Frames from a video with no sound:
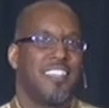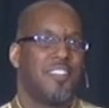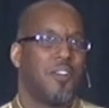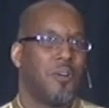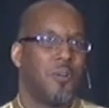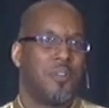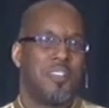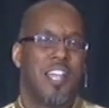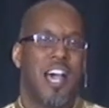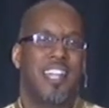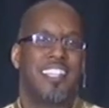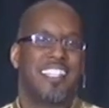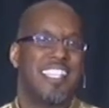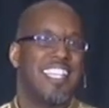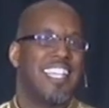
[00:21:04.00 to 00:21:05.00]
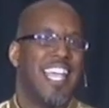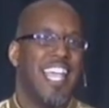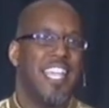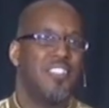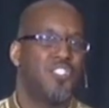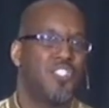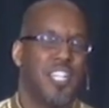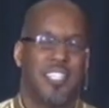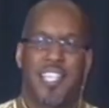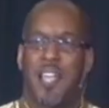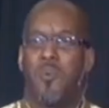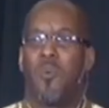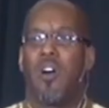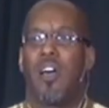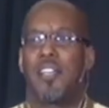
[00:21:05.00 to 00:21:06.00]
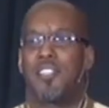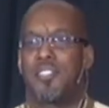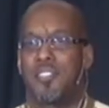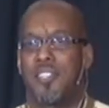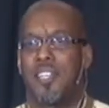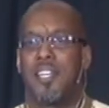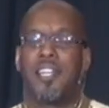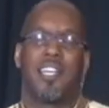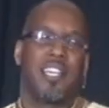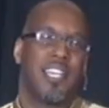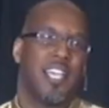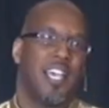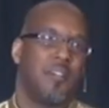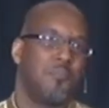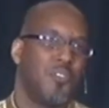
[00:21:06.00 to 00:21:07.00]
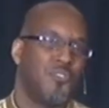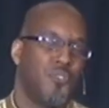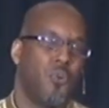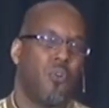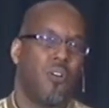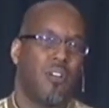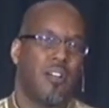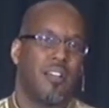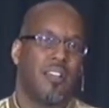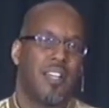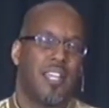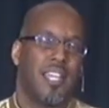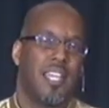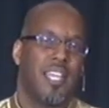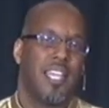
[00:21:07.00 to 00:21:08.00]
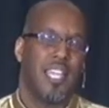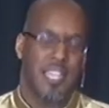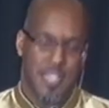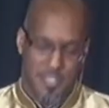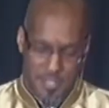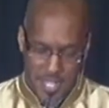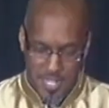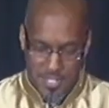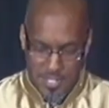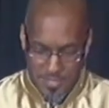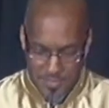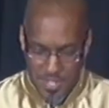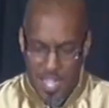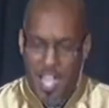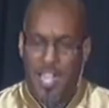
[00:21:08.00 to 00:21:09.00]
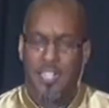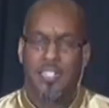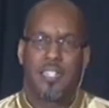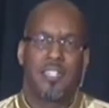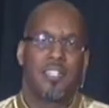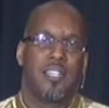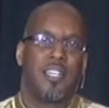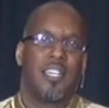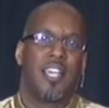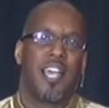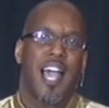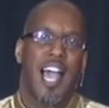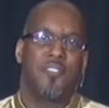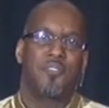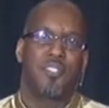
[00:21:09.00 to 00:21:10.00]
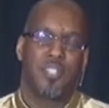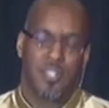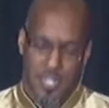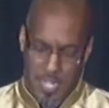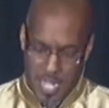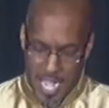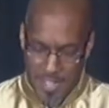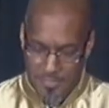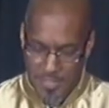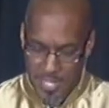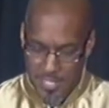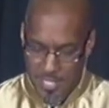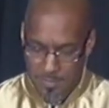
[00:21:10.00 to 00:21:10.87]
know, not as engaged as I was uh, before in the things of God after I failed him.